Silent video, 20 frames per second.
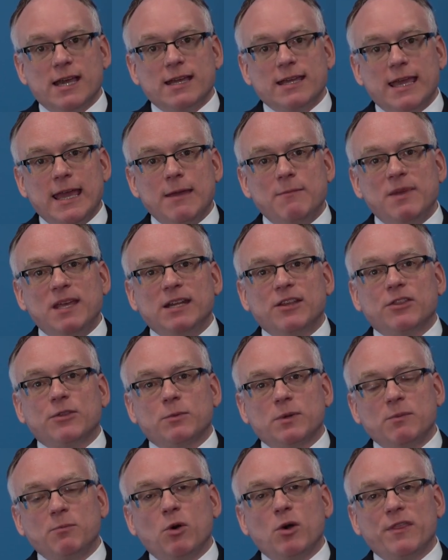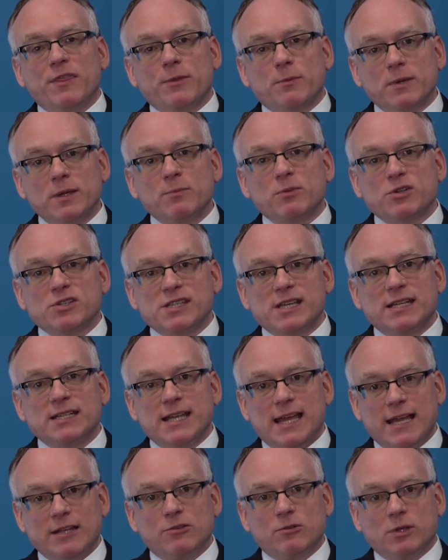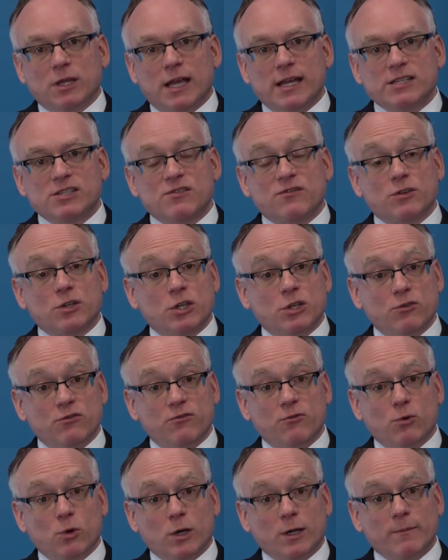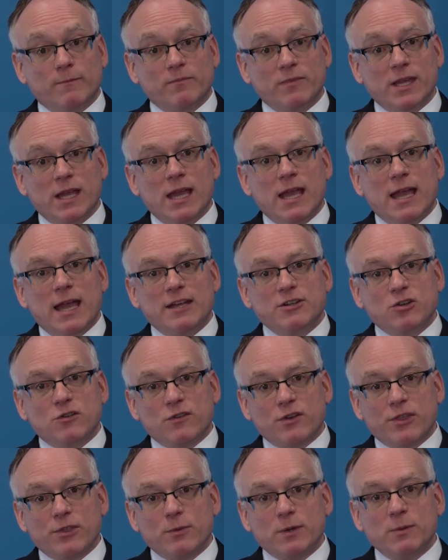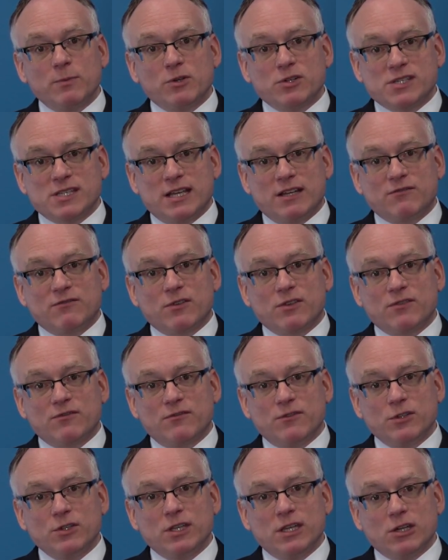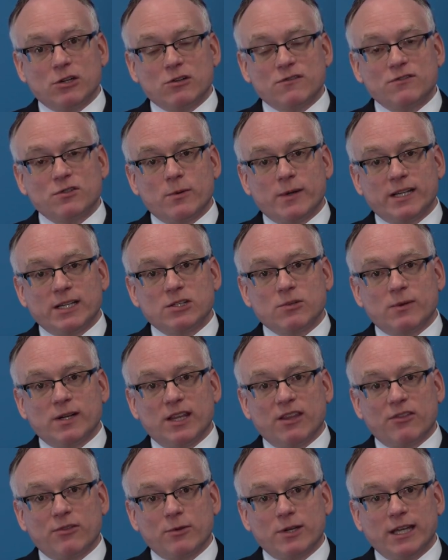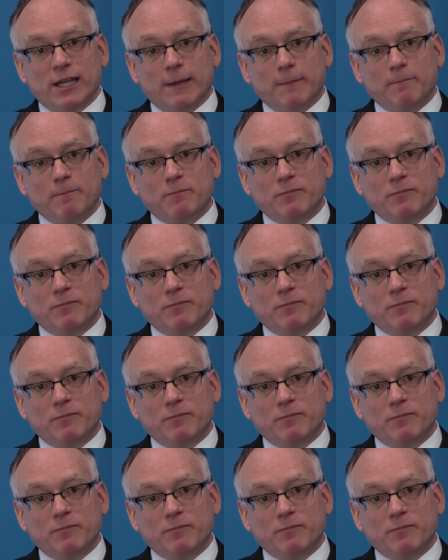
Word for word: came in at 3.3% annualized for Q4 and over 3% for the full year of 2023